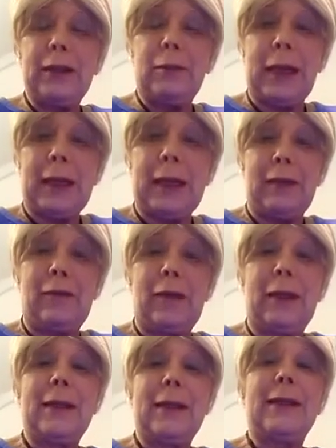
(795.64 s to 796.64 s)
to many of
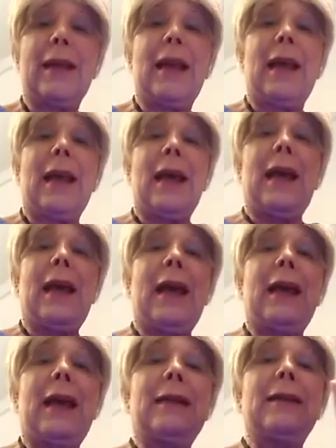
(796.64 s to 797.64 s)
us.
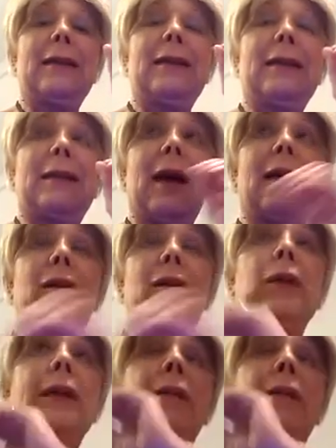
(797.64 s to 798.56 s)
And not only